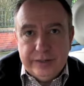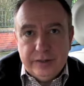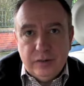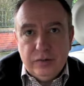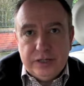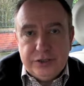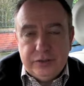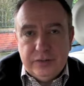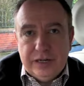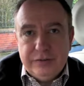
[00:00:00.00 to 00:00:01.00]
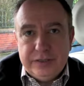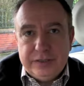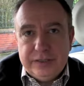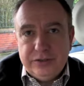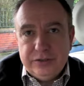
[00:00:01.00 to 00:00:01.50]
going to look as you arrive at the
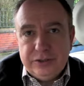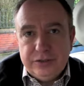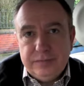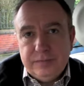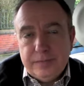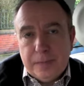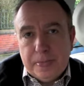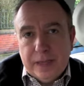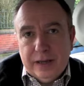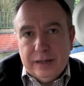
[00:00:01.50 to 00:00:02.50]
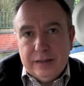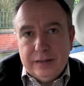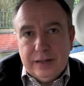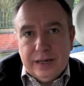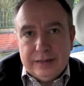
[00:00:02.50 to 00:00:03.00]
T-junction,
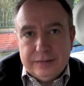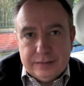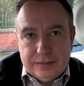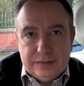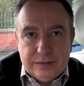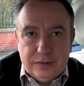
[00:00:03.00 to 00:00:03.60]
and